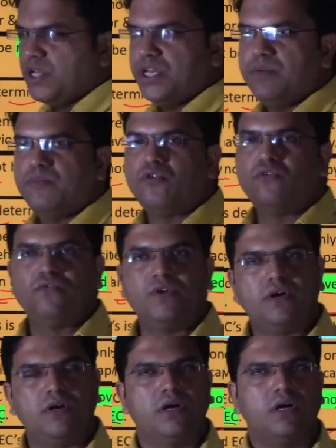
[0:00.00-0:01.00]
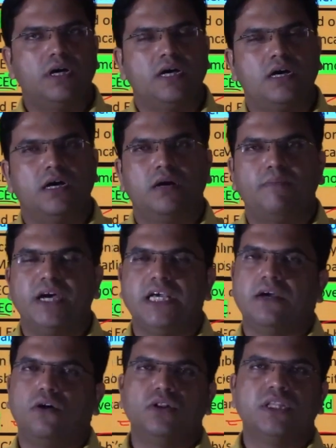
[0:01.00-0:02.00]
be removed Uh, by
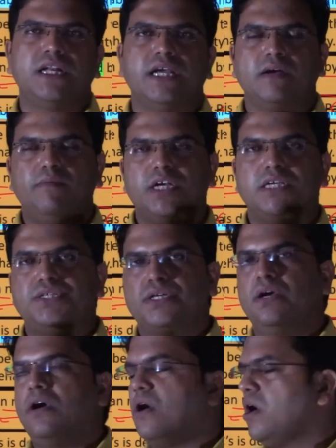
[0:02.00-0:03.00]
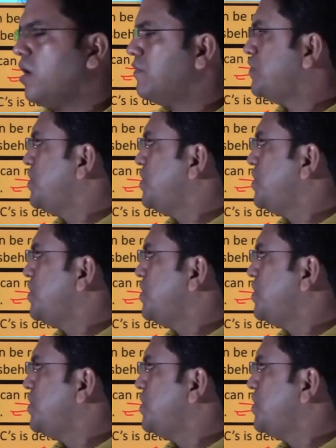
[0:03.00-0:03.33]
on the recommendation of